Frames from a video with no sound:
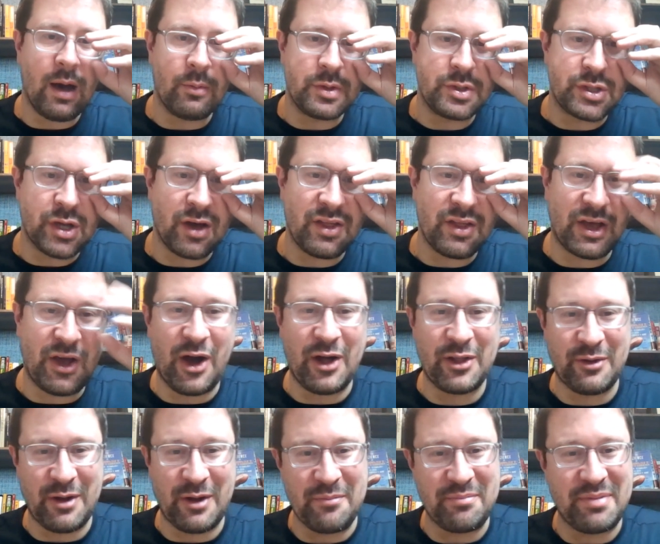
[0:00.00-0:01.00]
We saw the
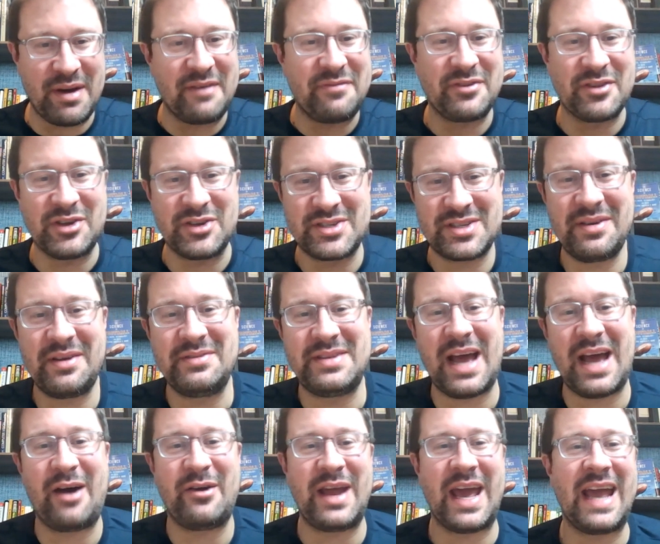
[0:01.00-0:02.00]
Colorado Buffaloes
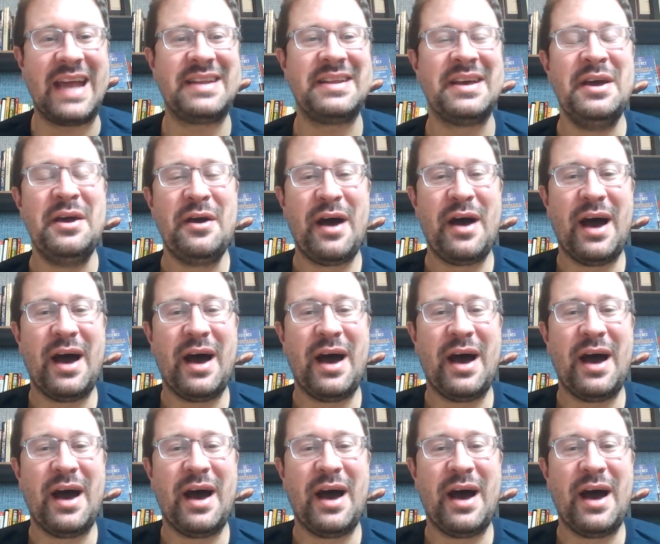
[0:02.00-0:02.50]
down 8,